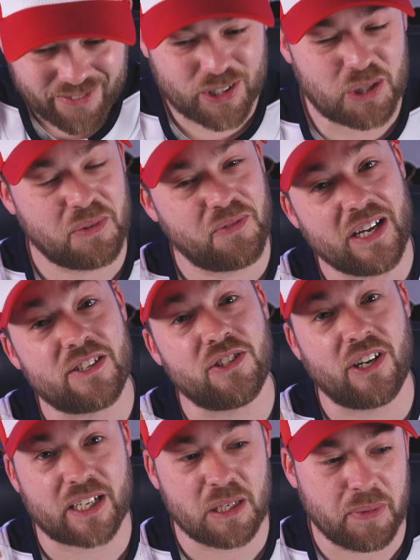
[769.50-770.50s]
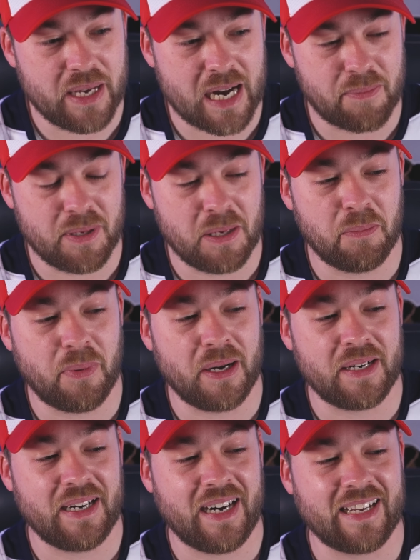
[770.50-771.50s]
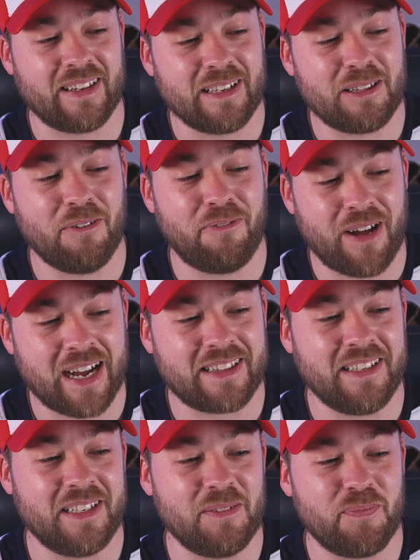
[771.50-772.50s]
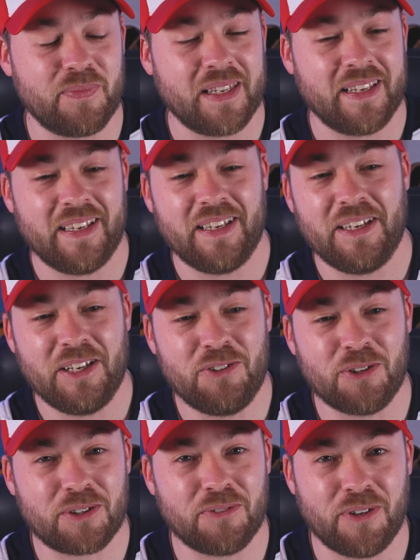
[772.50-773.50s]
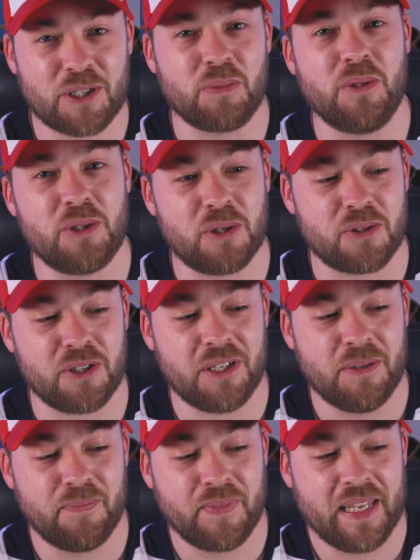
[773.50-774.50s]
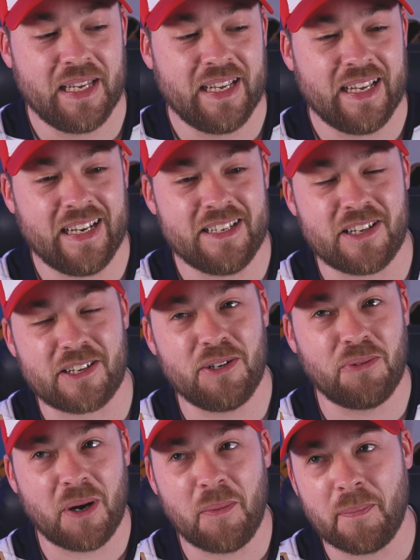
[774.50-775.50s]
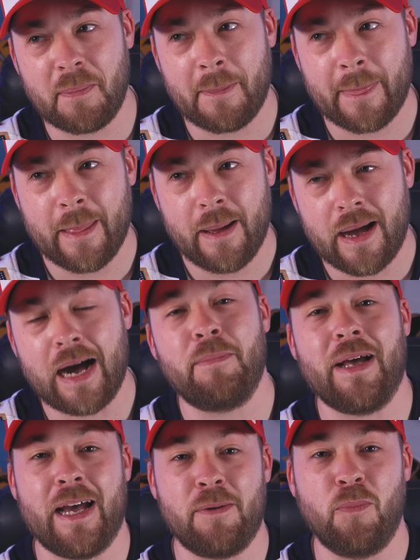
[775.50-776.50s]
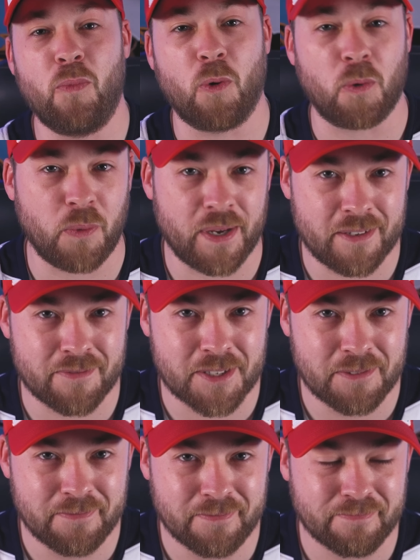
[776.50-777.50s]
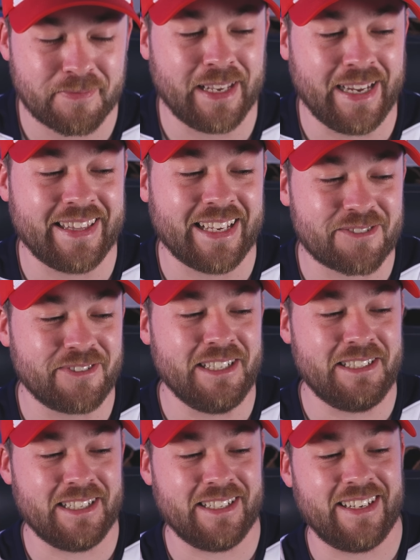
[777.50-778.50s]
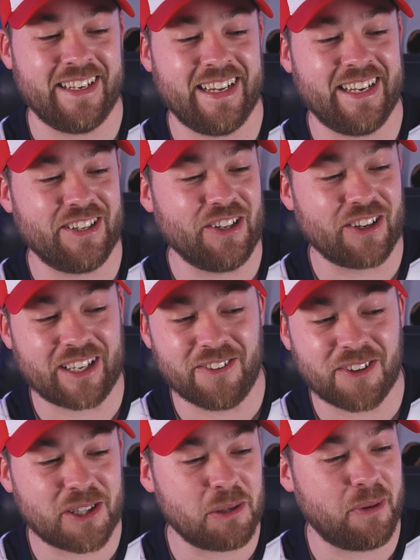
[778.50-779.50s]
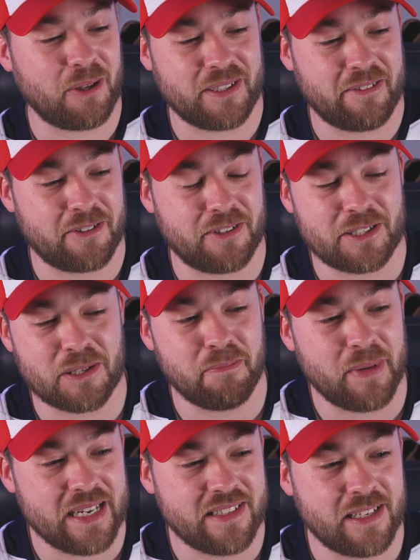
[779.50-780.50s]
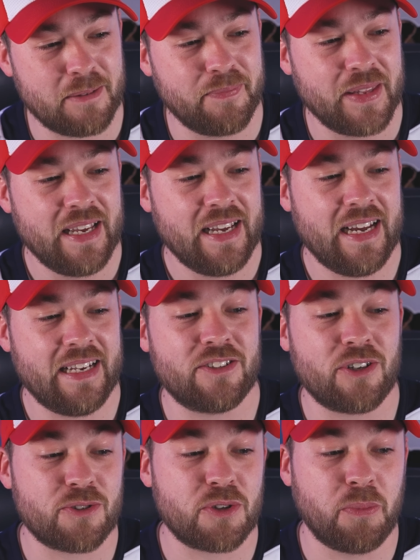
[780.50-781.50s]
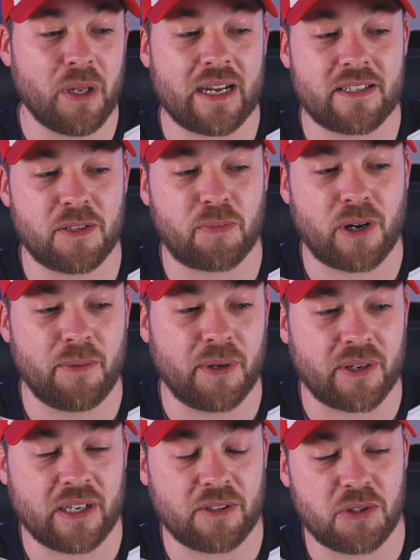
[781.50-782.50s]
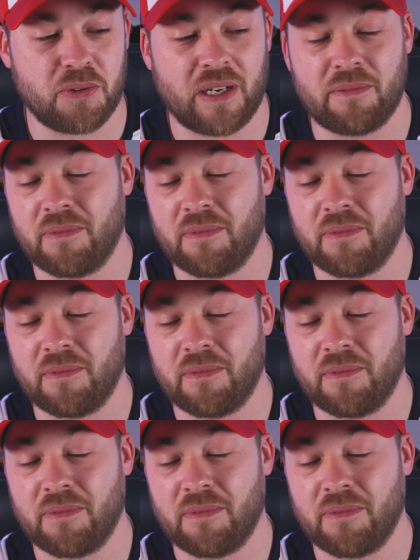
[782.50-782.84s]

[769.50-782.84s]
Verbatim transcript: Fisherman fans are not going to be happy, but I like the fact that he took the Fisherman jersey and he's like, you know what? I'm going to add more waves. And that's what he did. And look look at them all down there. That's amazing. And it's also black as the primary color too. I